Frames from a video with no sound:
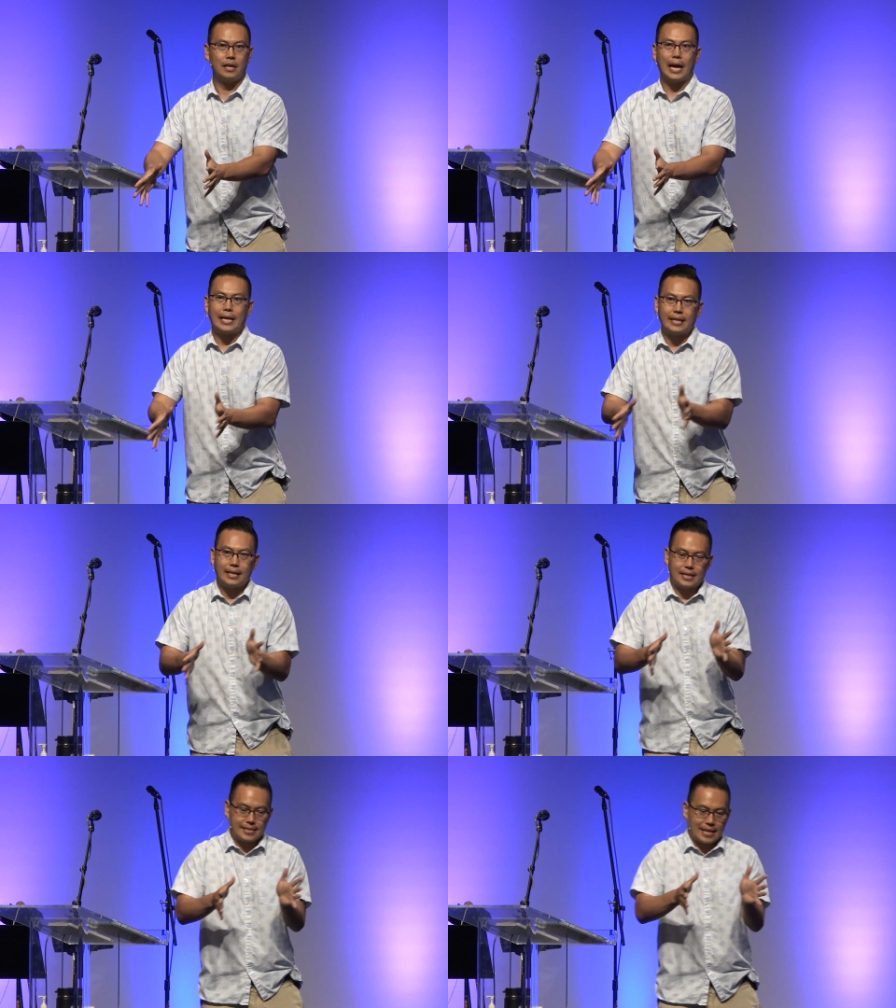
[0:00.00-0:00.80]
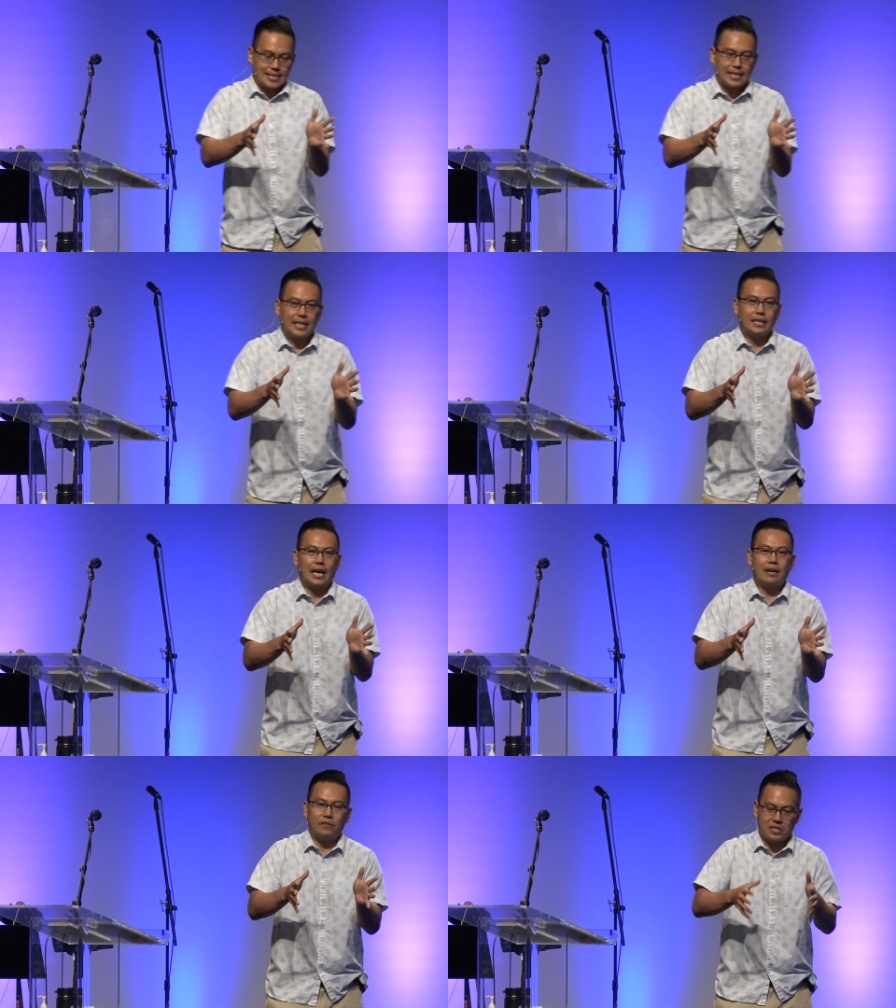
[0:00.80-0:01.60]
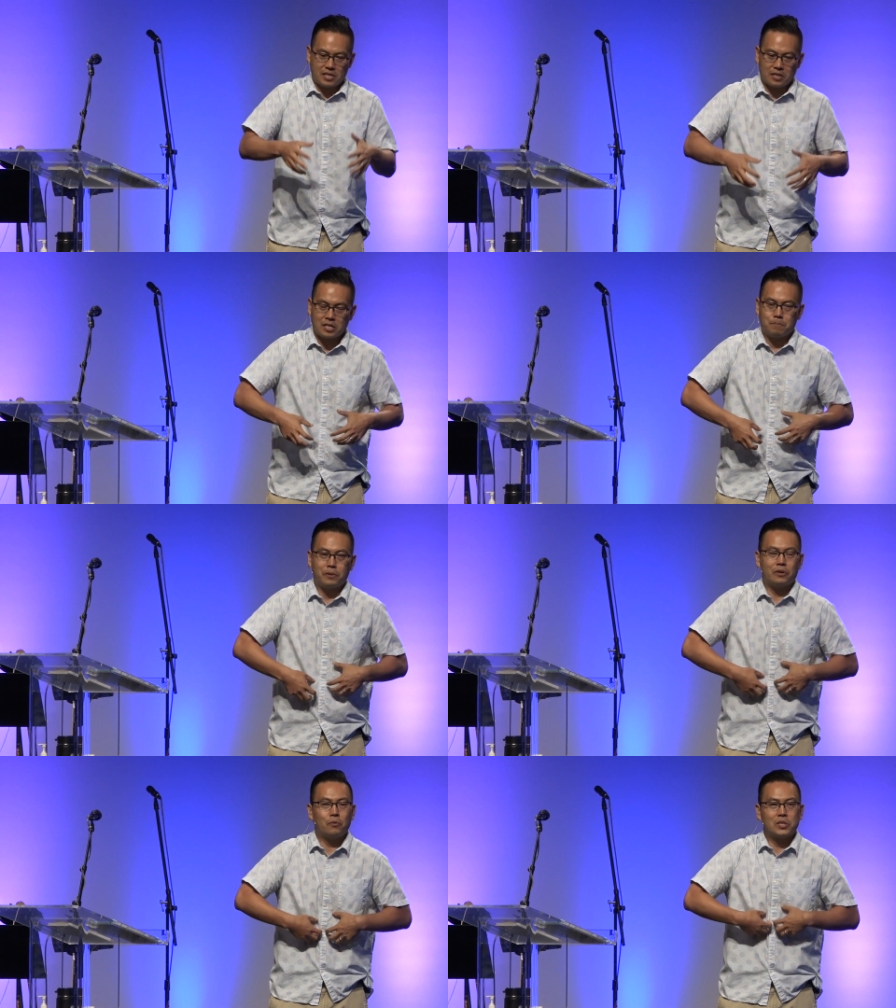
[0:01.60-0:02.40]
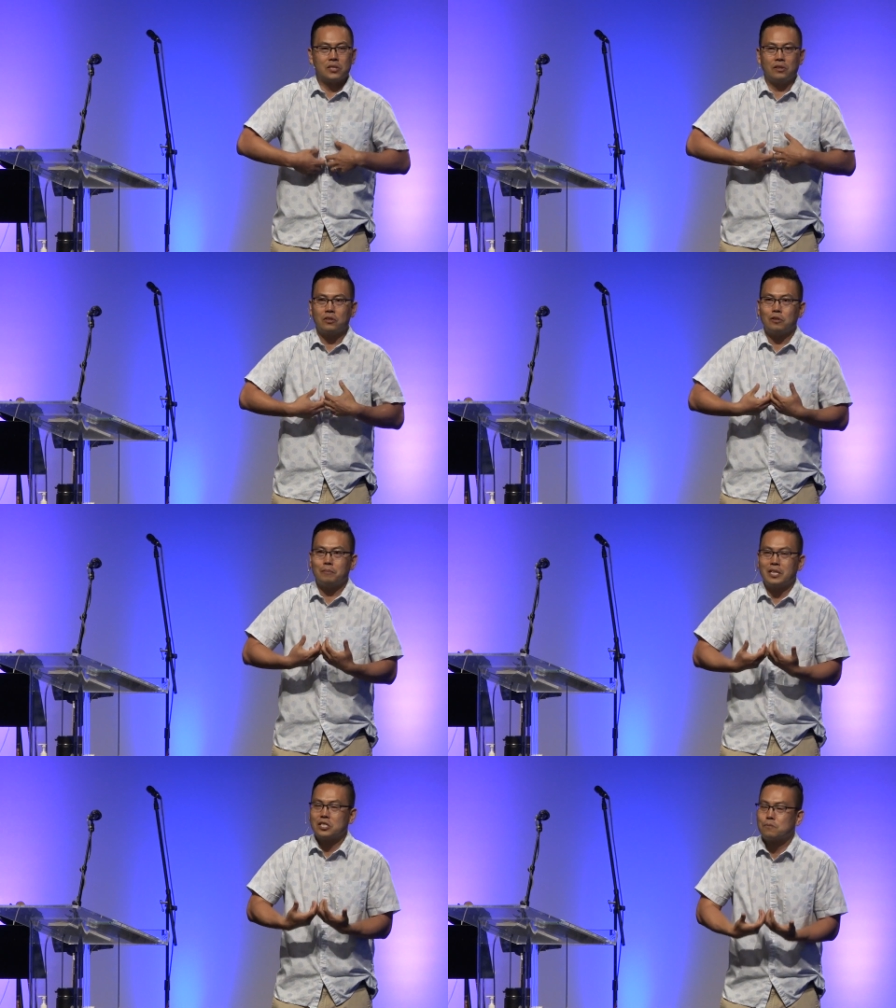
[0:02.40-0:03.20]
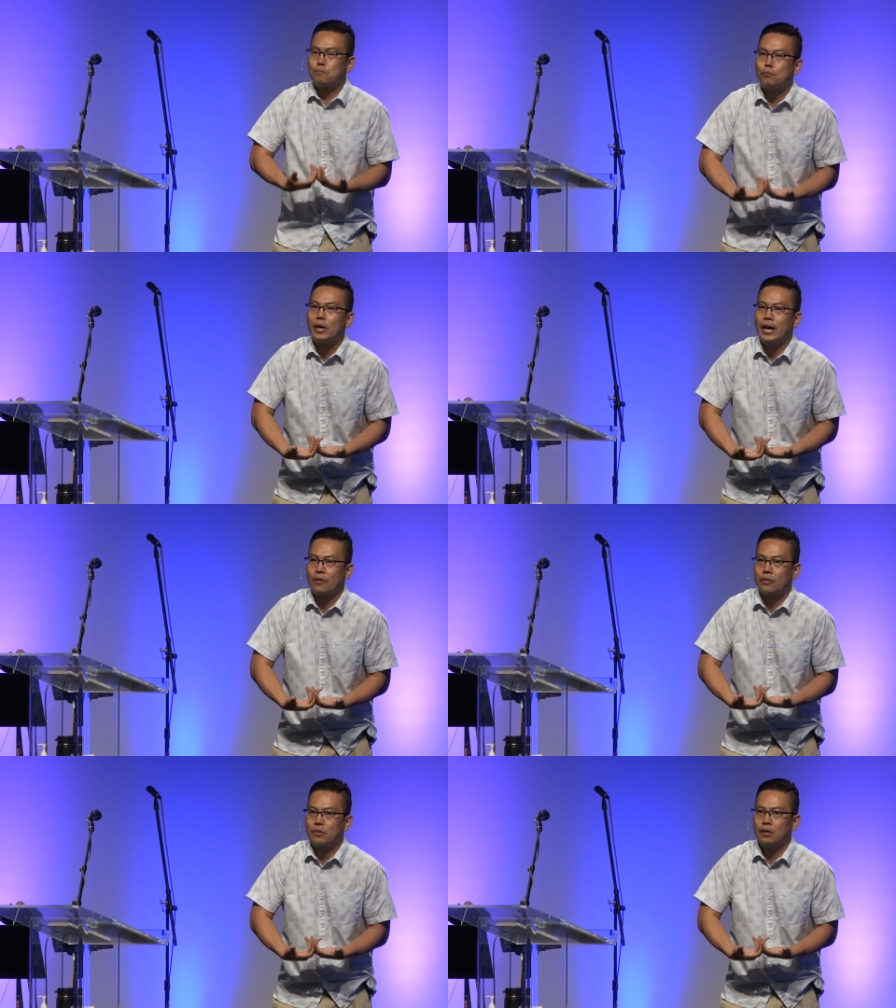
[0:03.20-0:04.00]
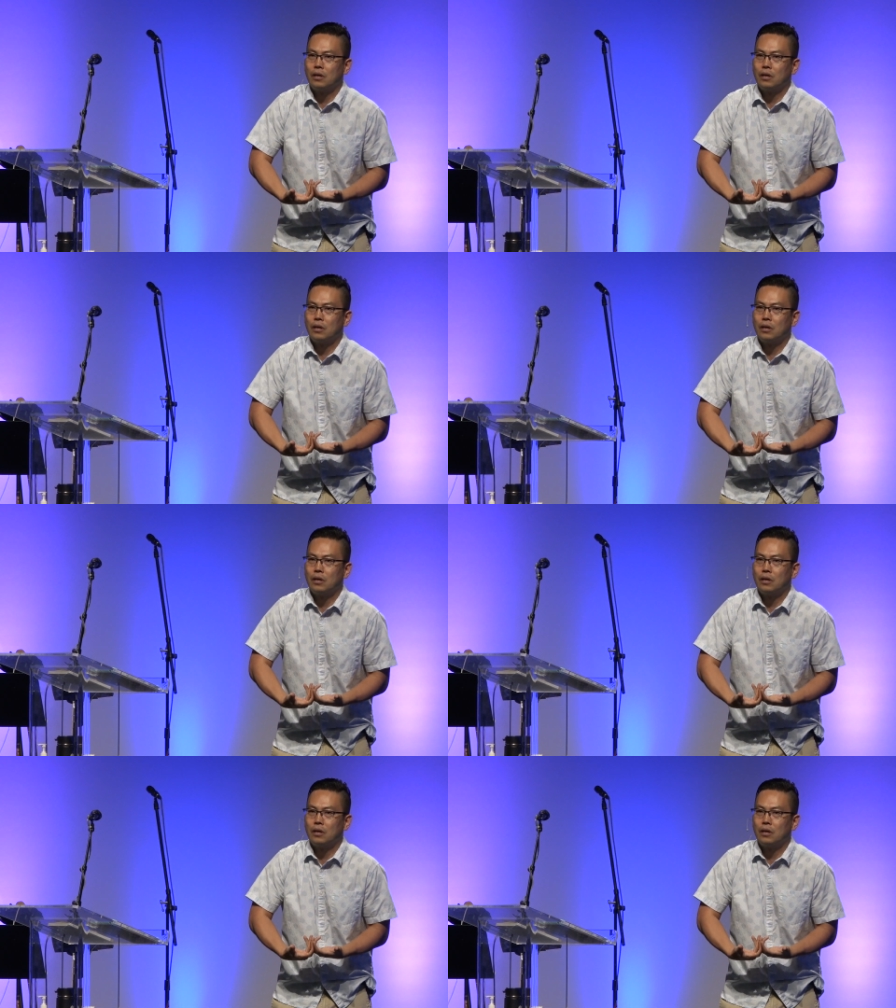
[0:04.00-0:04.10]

And then it says that He gave us His Spirit, which literally means breath.